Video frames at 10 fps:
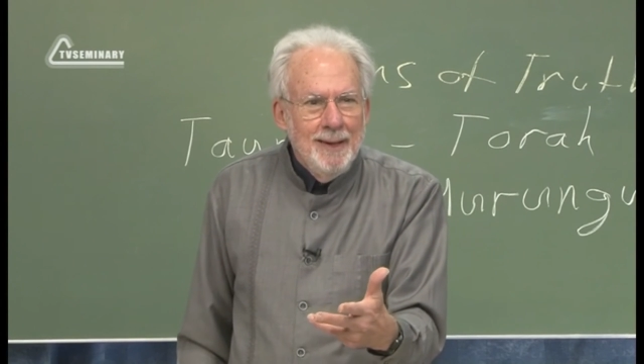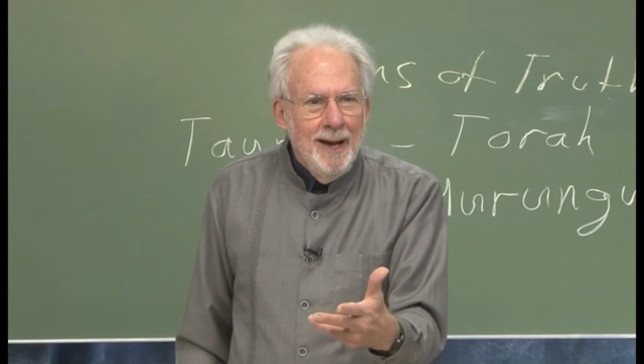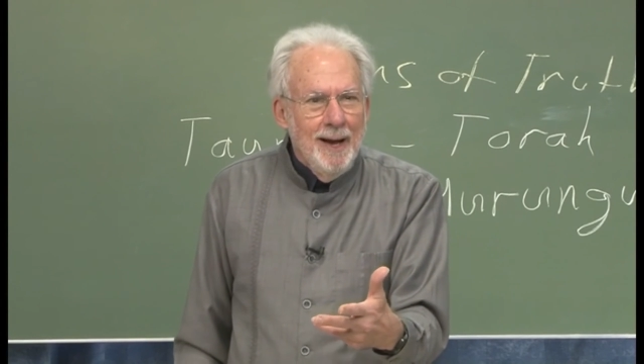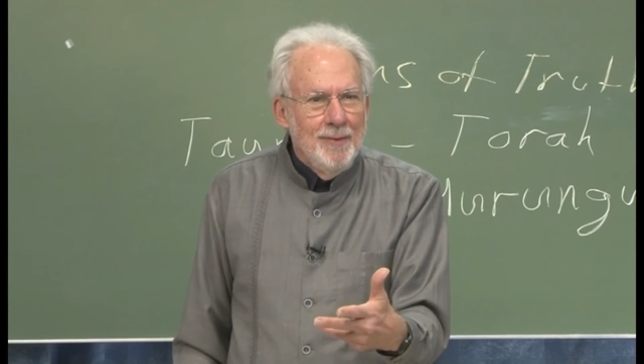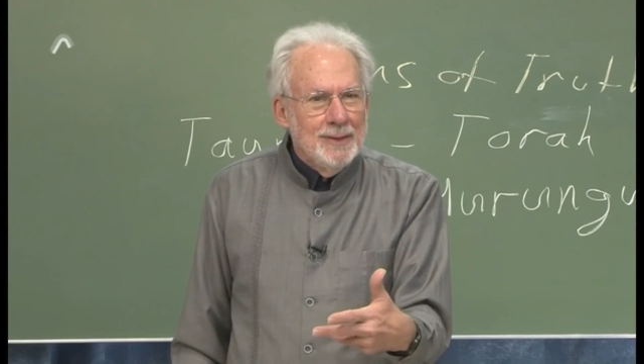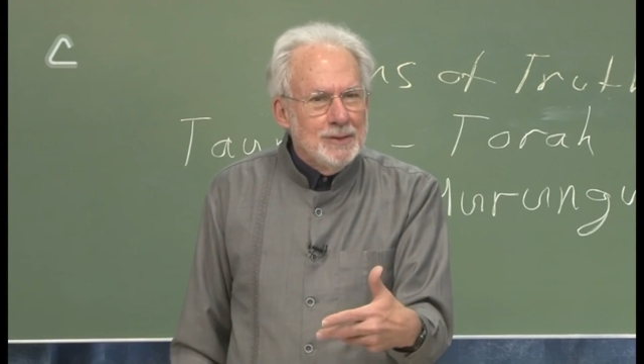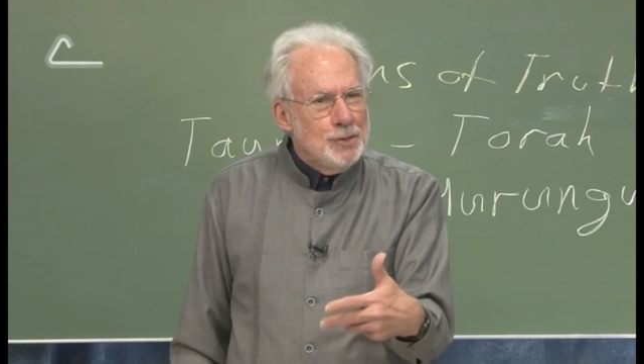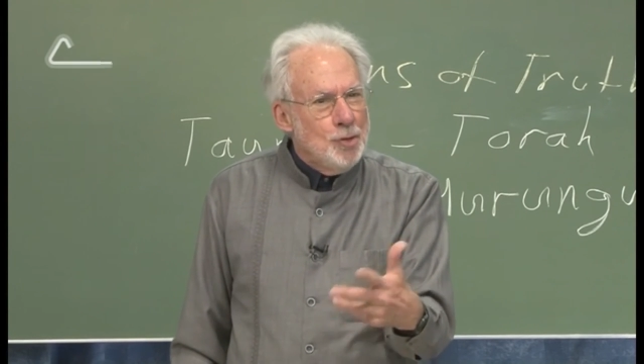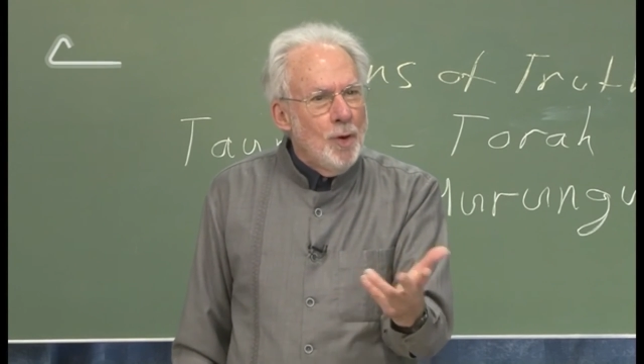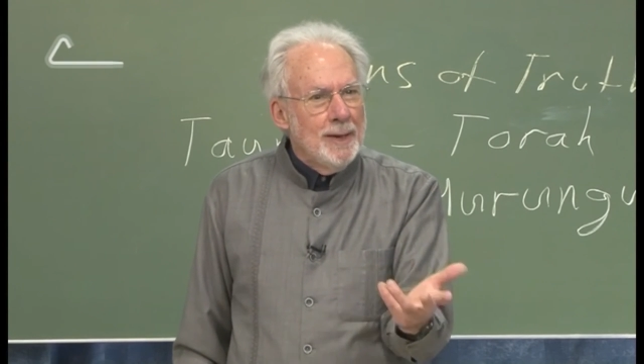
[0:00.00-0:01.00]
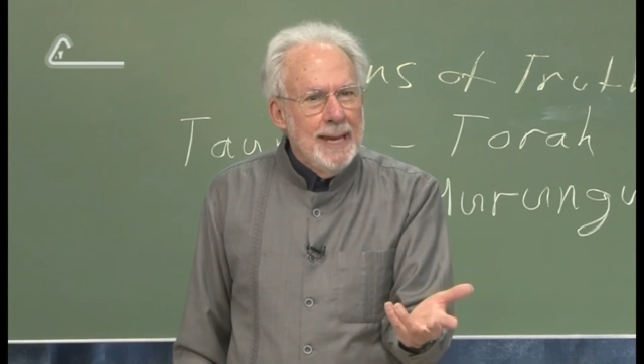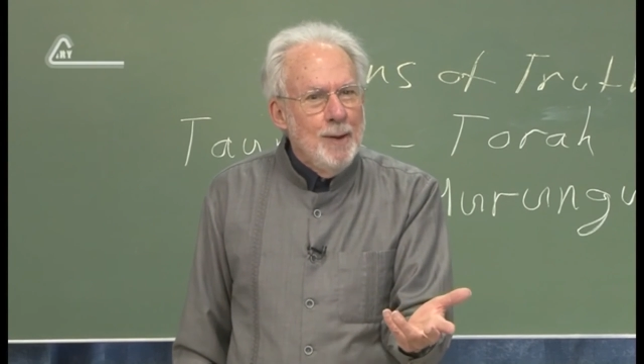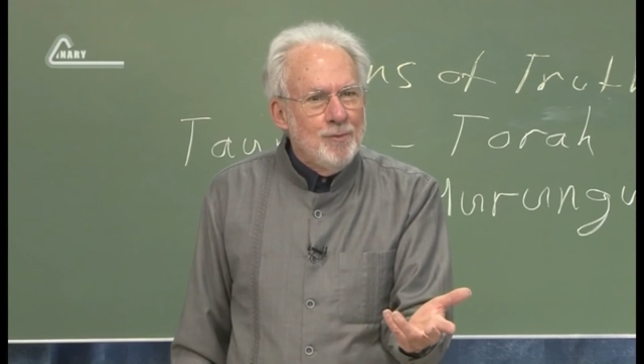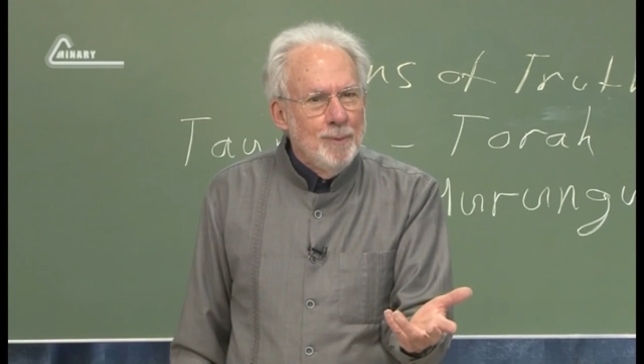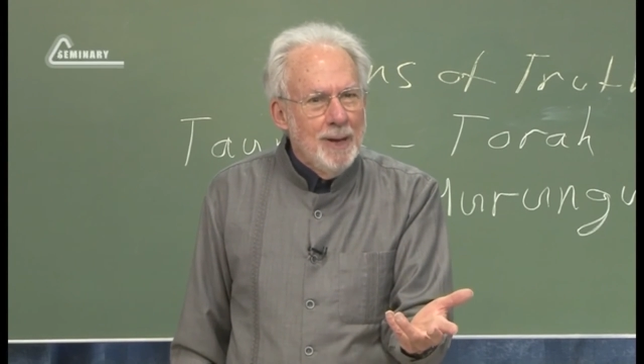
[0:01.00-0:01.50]
uh, that the Torah
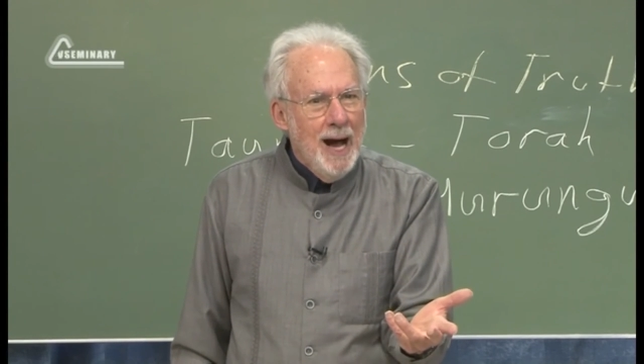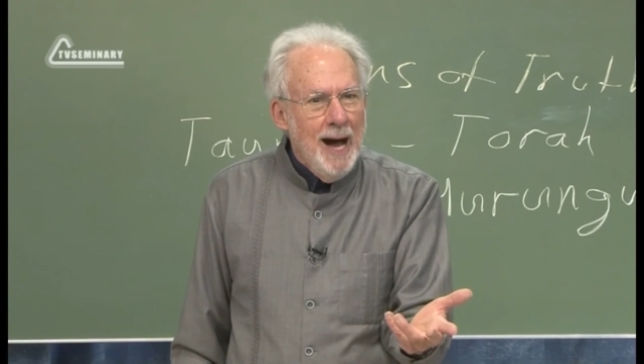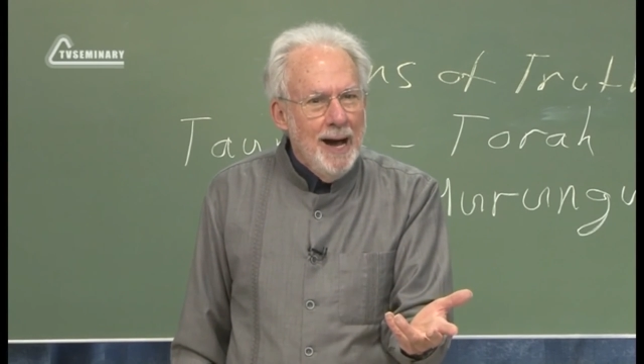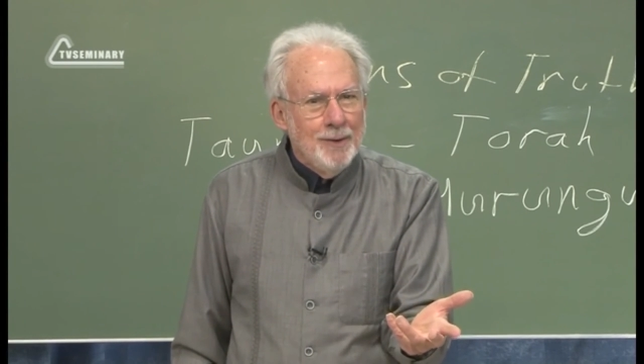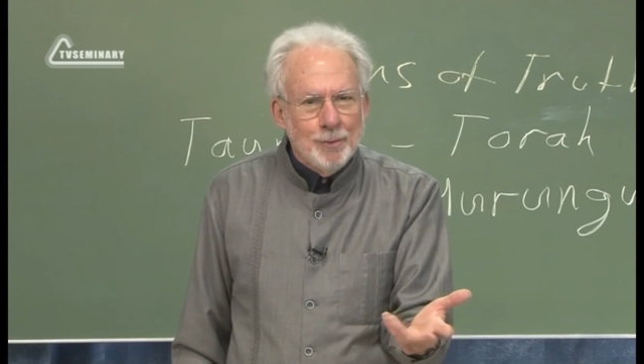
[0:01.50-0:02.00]
came from God.